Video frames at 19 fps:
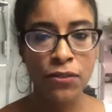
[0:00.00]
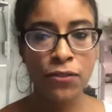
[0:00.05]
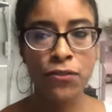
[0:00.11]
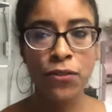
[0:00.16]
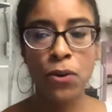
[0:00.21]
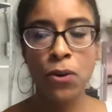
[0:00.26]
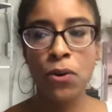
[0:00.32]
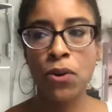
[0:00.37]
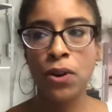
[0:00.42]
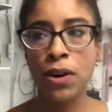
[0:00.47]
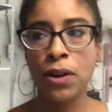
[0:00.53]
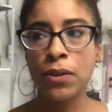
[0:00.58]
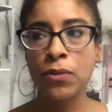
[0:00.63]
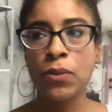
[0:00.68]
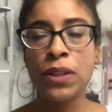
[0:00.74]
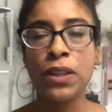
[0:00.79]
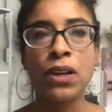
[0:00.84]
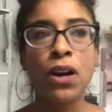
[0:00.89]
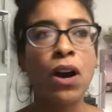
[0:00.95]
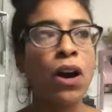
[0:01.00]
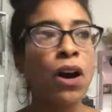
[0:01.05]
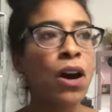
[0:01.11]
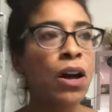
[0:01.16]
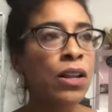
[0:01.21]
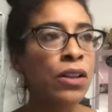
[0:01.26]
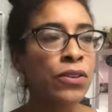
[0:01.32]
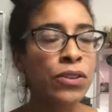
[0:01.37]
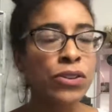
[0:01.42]
For with
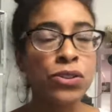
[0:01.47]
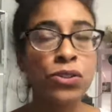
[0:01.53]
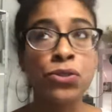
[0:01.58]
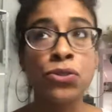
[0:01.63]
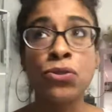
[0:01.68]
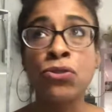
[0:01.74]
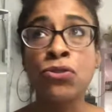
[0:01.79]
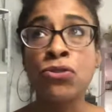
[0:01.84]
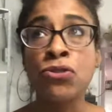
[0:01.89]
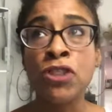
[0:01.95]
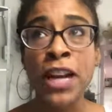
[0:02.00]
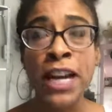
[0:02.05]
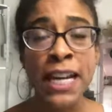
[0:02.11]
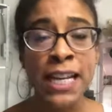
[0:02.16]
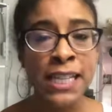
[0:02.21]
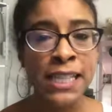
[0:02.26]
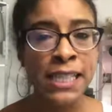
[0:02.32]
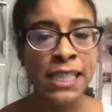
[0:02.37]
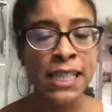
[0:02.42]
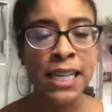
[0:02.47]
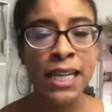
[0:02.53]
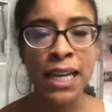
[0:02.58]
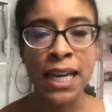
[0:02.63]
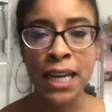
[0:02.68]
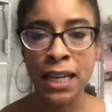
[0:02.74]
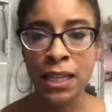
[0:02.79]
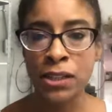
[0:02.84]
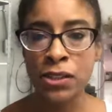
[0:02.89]
all of this crazy
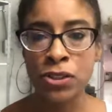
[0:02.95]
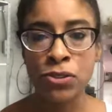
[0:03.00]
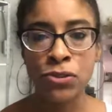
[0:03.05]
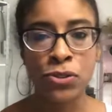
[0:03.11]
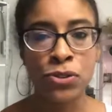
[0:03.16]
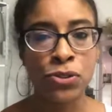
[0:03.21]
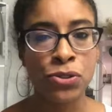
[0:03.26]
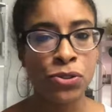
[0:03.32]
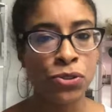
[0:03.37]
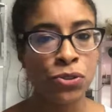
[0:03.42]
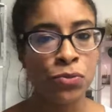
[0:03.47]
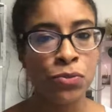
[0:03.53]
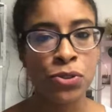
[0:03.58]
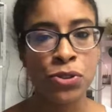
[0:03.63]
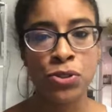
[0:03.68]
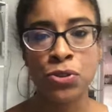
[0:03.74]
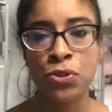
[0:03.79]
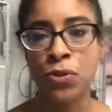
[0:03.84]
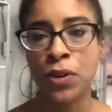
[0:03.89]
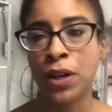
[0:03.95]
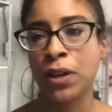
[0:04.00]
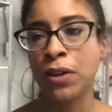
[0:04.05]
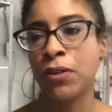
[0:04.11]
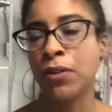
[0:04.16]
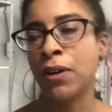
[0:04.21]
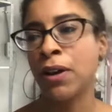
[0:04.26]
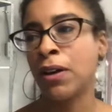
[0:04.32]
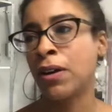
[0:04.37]
cancer and tumors going
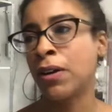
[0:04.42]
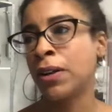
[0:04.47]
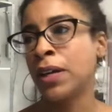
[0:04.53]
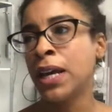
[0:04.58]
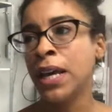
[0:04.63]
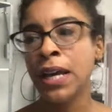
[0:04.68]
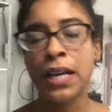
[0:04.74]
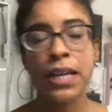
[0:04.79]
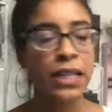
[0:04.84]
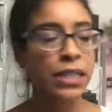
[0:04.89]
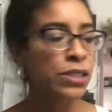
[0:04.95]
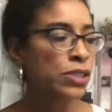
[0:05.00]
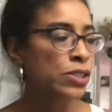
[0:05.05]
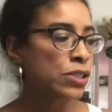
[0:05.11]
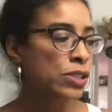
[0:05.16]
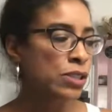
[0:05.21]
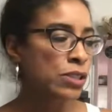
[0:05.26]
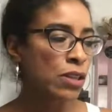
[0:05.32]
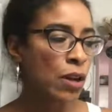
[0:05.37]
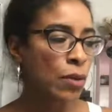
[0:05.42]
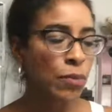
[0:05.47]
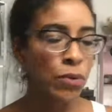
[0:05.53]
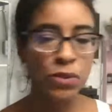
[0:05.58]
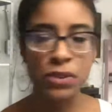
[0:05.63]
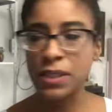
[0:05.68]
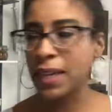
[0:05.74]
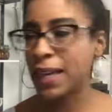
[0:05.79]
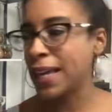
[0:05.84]
around, it's just
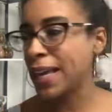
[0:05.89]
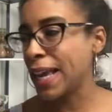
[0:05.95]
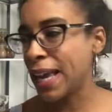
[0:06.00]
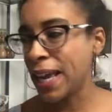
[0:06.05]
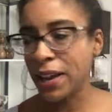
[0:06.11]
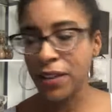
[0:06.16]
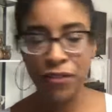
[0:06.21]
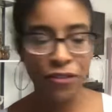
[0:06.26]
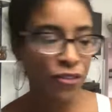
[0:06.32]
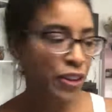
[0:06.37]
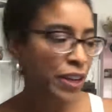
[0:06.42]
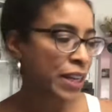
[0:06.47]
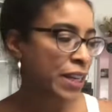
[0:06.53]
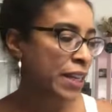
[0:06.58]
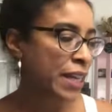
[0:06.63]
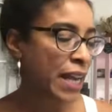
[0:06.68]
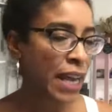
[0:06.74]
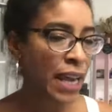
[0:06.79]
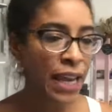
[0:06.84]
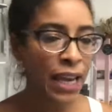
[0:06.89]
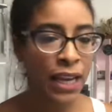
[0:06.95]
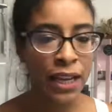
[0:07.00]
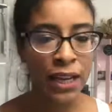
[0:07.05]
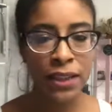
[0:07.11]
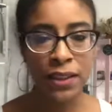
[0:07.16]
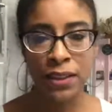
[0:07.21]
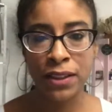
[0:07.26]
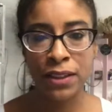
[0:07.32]
almost like every
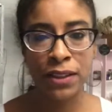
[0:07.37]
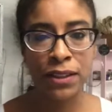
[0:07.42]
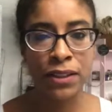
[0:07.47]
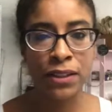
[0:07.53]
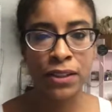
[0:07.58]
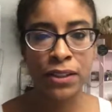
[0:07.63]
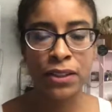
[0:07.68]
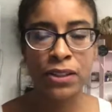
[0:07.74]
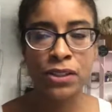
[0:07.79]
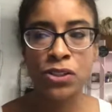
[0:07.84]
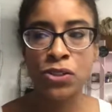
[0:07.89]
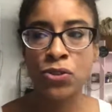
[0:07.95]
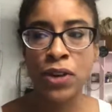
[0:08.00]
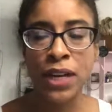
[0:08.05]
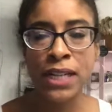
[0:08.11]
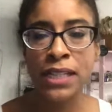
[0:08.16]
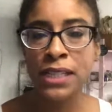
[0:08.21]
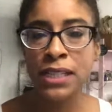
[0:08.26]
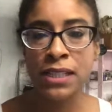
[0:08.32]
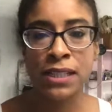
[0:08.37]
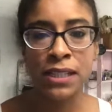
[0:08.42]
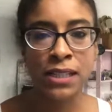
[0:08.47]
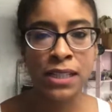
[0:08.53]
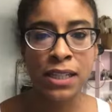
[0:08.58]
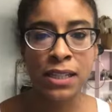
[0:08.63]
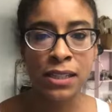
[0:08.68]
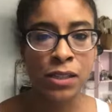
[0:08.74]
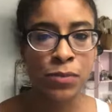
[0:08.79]
day this crazy
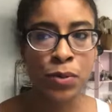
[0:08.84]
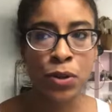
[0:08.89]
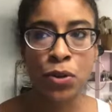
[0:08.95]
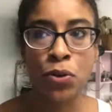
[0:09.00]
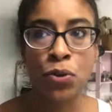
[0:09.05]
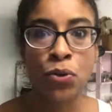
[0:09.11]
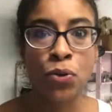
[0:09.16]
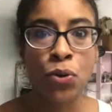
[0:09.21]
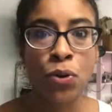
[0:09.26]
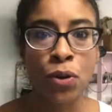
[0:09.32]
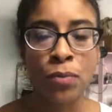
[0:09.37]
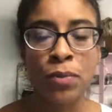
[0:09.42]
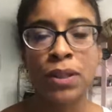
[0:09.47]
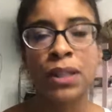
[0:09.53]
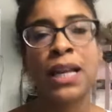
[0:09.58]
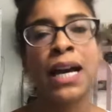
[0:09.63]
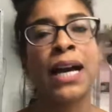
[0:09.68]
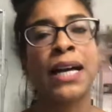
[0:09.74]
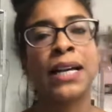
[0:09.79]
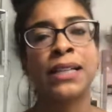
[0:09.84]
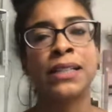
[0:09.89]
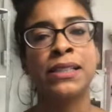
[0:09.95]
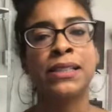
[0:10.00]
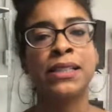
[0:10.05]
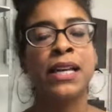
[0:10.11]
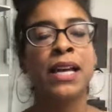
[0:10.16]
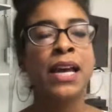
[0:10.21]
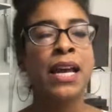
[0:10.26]
disease has been
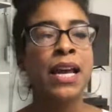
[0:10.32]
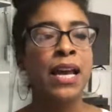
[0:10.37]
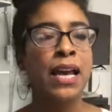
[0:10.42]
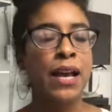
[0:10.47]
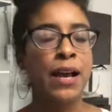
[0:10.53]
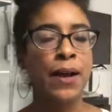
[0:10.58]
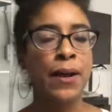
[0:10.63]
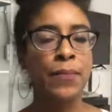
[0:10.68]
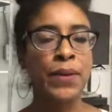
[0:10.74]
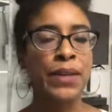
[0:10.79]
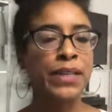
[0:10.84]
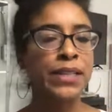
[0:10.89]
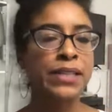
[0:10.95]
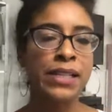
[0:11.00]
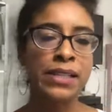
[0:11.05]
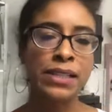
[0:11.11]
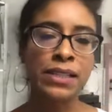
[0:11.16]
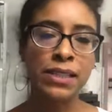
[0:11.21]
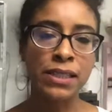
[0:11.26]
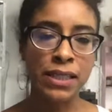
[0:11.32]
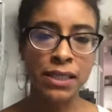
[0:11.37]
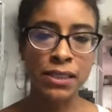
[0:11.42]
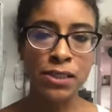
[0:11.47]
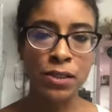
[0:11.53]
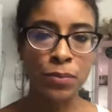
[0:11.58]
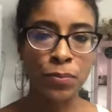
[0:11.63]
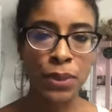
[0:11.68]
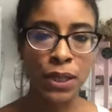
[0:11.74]
normalized, and it doesn't need
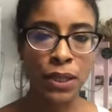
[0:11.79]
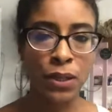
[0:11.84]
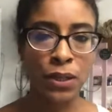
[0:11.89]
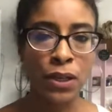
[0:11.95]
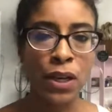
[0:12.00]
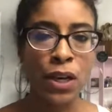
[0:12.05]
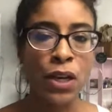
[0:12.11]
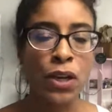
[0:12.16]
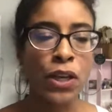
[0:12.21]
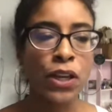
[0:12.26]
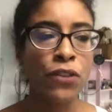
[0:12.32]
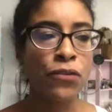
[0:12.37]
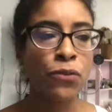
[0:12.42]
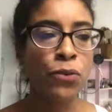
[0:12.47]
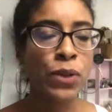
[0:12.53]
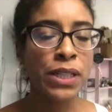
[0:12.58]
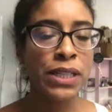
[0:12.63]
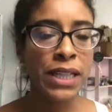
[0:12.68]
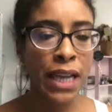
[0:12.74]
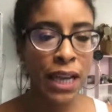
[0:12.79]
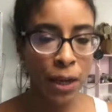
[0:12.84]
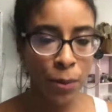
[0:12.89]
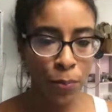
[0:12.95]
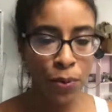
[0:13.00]
to be if we take